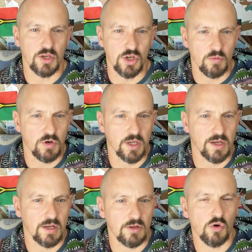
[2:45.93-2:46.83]
and you don't want to
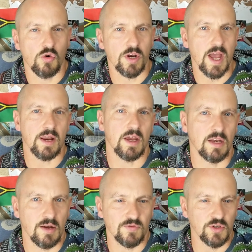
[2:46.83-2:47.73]
get caught out
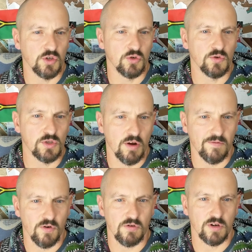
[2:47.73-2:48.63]
and have to use a
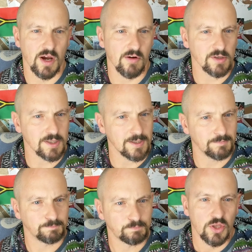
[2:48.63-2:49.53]
foreign currency.
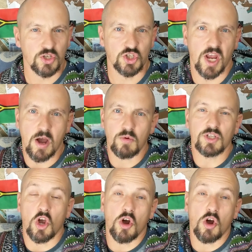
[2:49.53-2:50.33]
The showers,